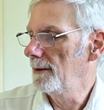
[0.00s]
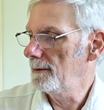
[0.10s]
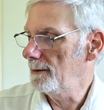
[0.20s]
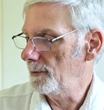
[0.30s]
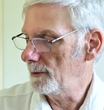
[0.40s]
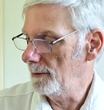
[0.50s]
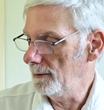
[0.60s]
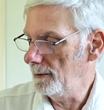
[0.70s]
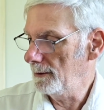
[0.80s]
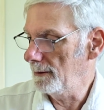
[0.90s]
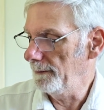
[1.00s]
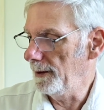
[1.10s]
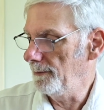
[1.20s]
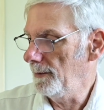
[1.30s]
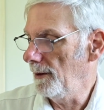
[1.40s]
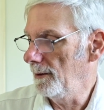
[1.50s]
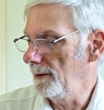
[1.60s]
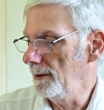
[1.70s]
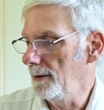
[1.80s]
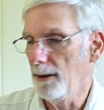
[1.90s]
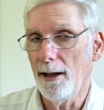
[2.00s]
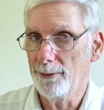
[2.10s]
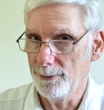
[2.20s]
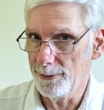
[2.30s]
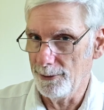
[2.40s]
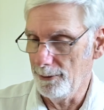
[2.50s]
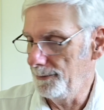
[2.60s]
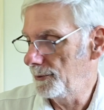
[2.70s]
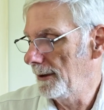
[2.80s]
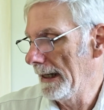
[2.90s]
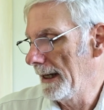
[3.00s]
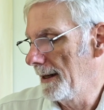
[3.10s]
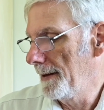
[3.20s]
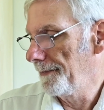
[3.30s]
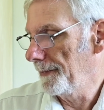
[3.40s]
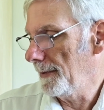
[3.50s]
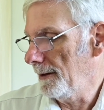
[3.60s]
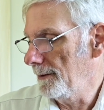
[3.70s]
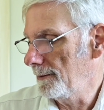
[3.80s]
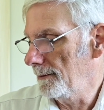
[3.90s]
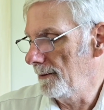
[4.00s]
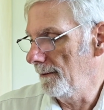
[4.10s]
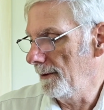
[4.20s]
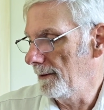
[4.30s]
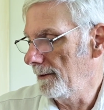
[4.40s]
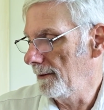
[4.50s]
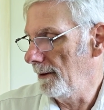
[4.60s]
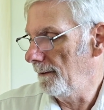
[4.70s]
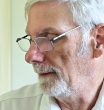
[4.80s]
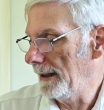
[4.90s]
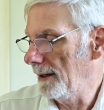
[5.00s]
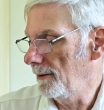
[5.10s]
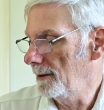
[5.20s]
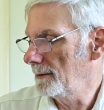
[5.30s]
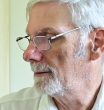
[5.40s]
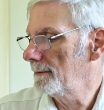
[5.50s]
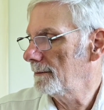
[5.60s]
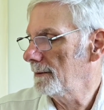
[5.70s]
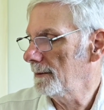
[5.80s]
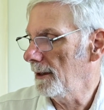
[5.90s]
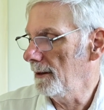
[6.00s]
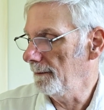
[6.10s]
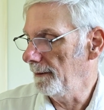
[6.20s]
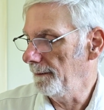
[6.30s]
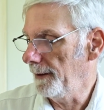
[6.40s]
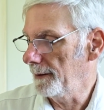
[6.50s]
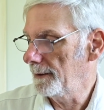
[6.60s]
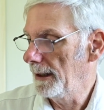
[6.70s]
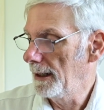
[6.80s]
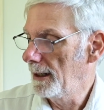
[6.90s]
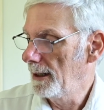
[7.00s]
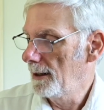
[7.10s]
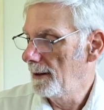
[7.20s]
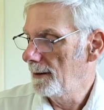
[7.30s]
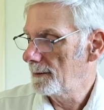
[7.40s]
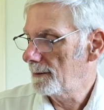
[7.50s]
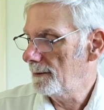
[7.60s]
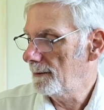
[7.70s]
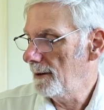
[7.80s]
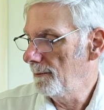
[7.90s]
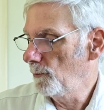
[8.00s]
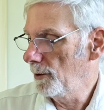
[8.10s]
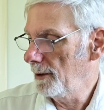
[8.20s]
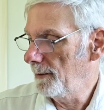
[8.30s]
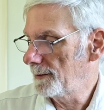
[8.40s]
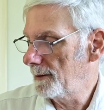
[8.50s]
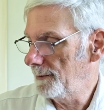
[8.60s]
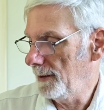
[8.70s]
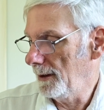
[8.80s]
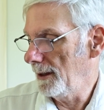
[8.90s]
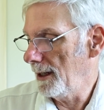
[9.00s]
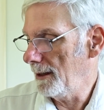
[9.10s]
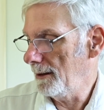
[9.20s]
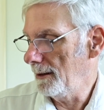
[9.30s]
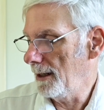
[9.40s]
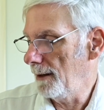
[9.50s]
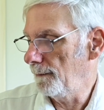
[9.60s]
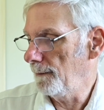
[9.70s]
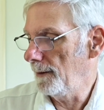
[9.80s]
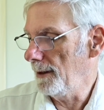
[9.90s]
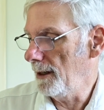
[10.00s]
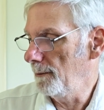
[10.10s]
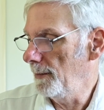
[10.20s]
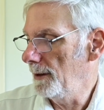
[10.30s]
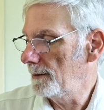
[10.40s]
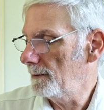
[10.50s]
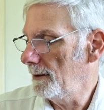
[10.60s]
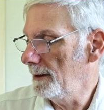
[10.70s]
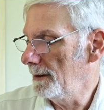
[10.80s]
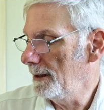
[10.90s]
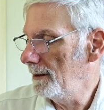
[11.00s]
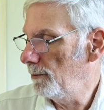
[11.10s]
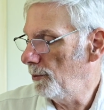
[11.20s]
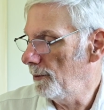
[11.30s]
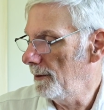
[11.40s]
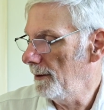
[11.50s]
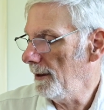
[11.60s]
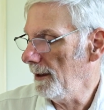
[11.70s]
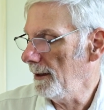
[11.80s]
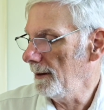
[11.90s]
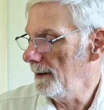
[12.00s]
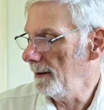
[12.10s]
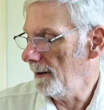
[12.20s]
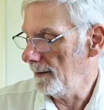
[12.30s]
typical look of it on the ultra zooms. There's sort of the flower kind of effect. So I'm worried about something hitting that front element, so I did put a